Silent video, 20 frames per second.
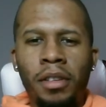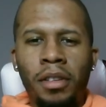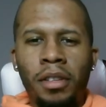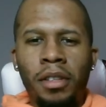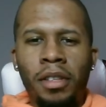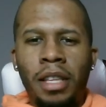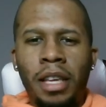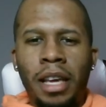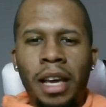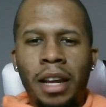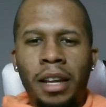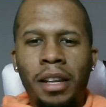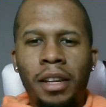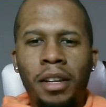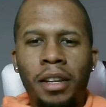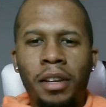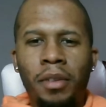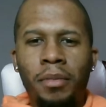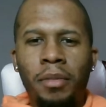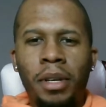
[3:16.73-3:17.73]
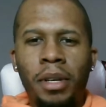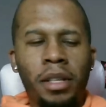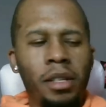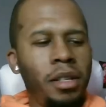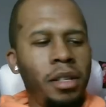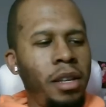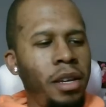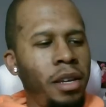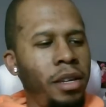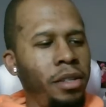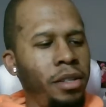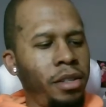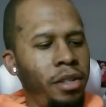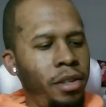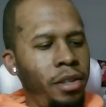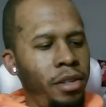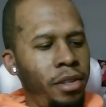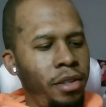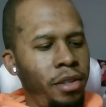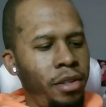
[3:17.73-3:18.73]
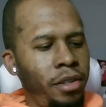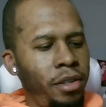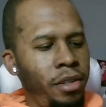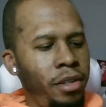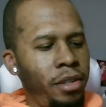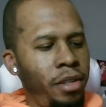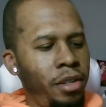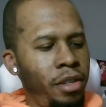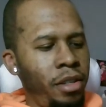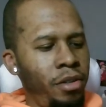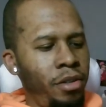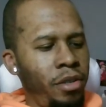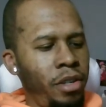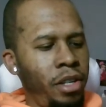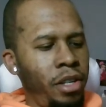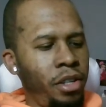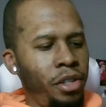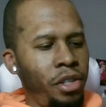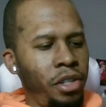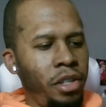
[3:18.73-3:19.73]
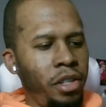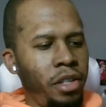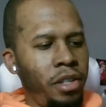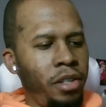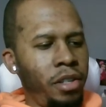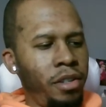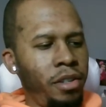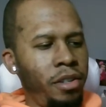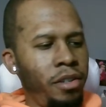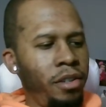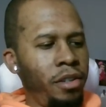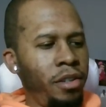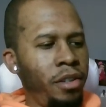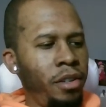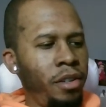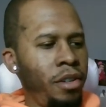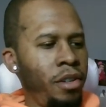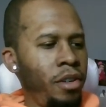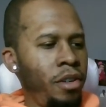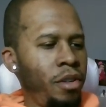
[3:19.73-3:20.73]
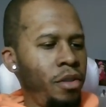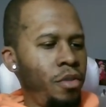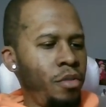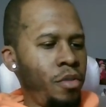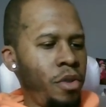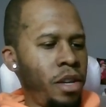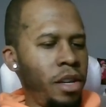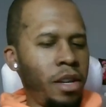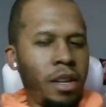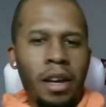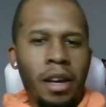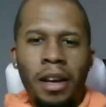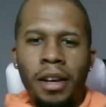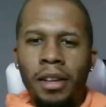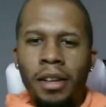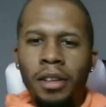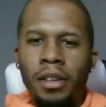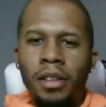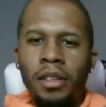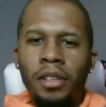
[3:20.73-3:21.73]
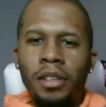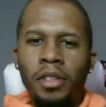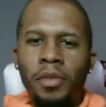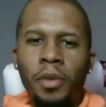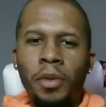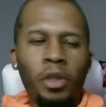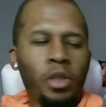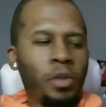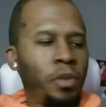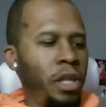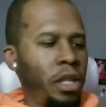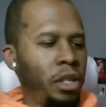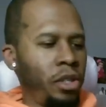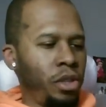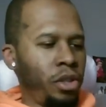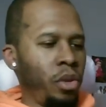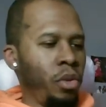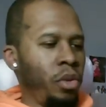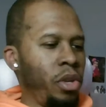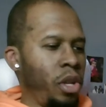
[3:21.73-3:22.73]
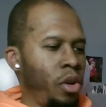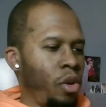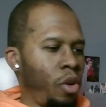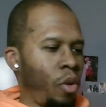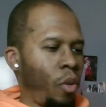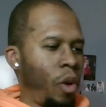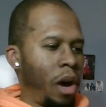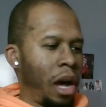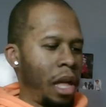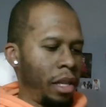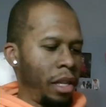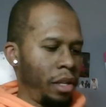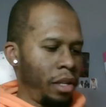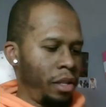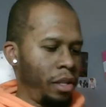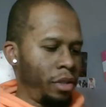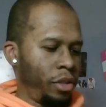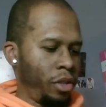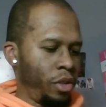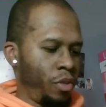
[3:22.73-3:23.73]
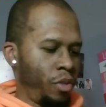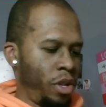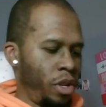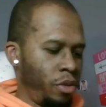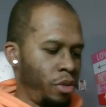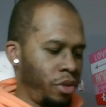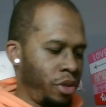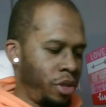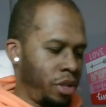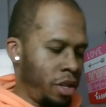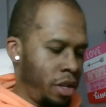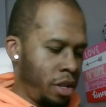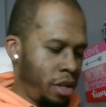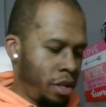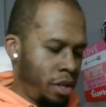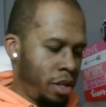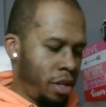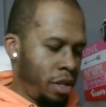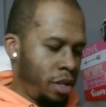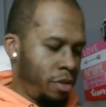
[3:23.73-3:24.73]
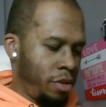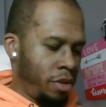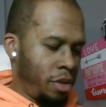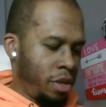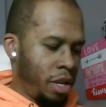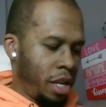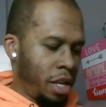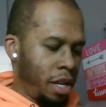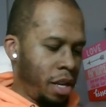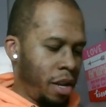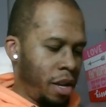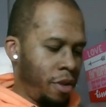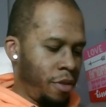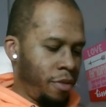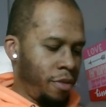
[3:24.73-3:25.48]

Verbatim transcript: They got in here, but yeah, it's good. It's good little cushion in it, whatnot. Supposed to be studio quality, but we gonna see. Check it out.